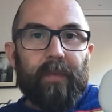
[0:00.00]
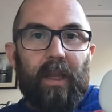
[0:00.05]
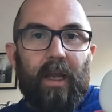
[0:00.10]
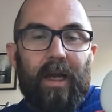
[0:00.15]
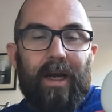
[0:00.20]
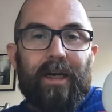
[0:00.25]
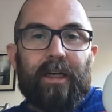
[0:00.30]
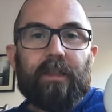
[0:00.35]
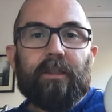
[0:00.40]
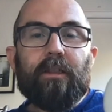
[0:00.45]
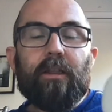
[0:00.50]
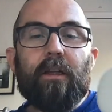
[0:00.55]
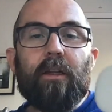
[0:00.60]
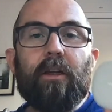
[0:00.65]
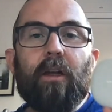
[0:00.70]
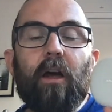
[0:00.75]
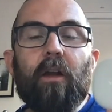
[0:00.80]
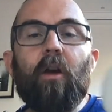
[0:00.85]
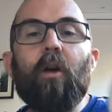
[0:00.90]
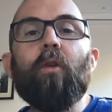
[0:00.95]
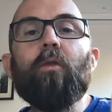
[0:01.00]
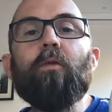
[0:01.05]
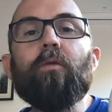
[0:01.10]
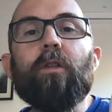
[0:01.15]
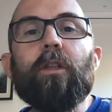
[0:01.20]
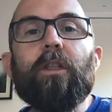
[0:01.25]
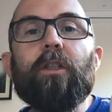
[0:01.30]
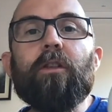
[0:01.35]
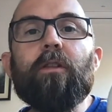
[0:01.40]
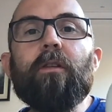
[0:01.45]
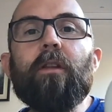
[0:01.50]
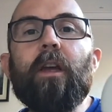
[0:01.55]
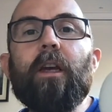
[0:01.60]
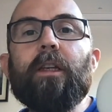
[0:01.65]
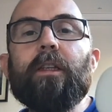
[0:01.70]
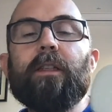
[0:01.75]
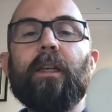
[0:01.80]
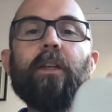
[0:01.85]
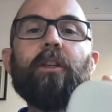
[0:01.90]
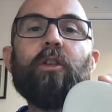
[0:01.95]
And not only do they
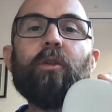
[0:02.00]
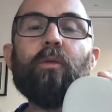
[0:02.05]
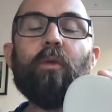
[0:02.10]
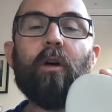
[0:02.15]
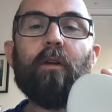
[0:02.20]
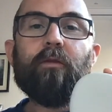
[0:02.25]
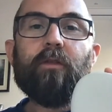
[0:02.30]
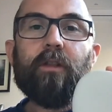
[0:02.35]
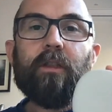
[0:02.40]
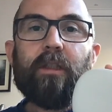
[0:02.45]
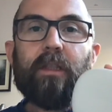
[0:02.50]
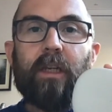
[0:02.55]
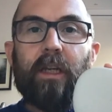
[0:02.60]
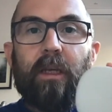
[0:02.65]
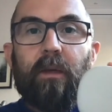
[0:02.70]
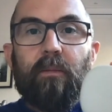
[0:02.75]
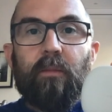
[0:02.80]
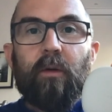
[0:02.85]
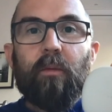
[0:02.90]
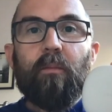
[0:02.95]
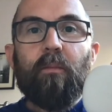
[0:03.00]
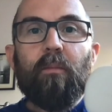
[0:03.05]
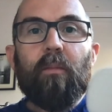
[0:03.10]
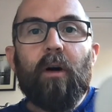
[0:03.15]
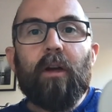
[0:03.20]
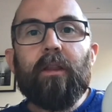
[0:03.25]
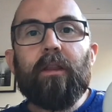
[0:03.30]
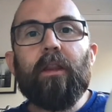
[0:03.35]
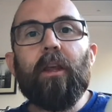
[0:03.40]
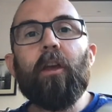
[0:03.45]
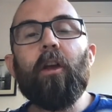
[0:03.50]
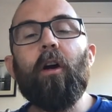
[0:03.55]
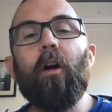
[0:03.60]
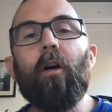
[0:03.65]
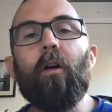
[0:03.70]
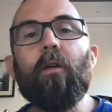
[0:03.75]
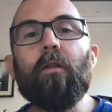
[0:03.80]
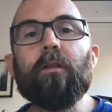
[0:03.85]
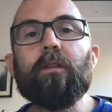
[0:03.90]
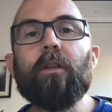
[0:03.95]
send you off to sleep, but they
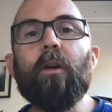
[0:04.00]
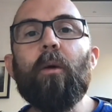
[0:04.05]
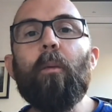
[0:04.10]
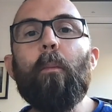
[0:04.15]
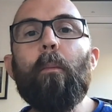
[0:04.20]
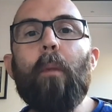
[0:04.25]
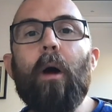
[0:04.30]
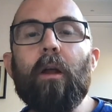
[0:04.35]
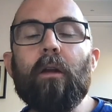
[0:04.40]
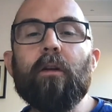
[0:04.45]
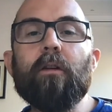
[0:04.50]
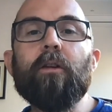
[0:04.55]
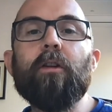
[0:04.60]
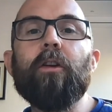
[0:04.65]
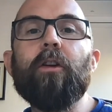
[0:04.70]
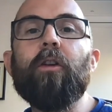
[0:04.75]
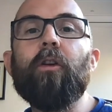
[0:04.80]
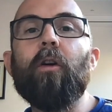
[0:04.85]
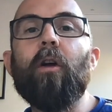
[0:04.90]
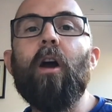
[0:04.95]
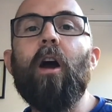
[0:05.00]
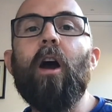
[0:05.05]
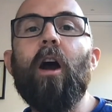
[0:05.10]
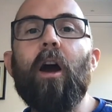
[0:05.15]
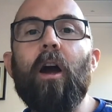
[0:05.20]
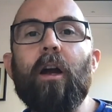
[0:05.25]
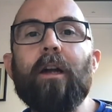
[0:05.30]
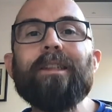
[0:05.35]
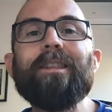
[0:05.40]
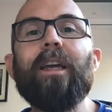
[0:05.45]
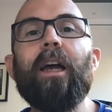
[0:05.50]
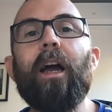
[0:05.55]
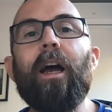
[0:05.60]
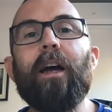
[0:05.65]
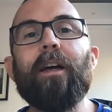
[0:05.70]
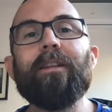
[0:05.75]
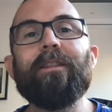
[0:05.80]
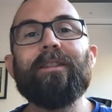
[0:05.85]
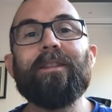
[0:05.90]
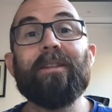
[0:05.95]
also monitor your heart
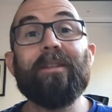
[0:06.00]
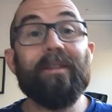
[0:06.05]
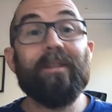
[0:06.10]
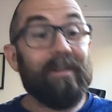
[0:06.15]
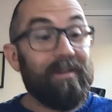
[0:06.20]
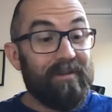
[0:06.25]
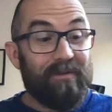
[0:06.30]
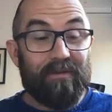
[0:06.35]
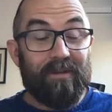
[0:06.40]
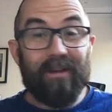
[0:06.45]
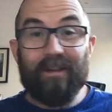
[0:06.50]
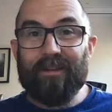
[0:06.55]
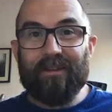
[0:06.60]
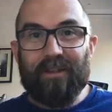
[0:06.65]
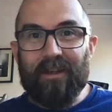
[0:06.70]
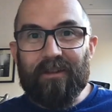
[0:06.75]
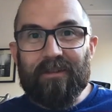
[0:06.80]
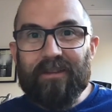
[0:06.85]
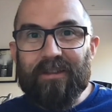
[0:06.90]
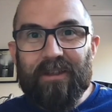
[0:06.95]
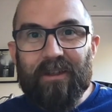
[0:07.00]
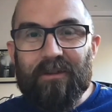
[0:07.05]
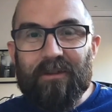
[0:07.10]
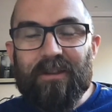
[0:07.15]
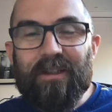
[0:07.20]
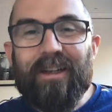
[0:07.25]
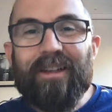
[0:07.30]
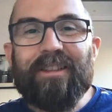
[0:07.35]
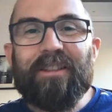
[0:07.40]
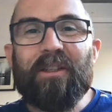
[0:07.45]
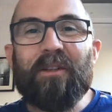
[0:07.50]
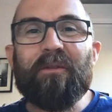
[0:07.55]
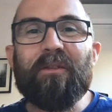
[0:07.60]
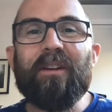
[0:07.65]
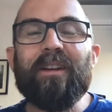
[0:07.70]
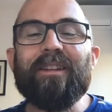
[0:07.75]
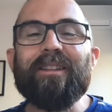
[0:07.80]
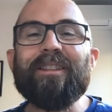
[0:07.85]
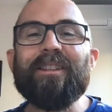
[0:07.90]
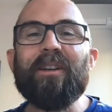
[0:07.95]
as it sounds so
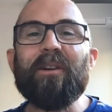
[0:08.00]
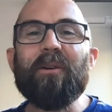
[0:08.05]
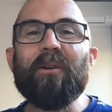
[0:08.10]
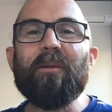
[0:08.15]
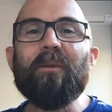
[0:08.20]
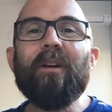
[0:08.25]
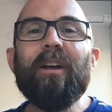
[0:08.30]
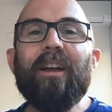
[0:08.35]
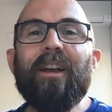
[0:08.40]
scientific and so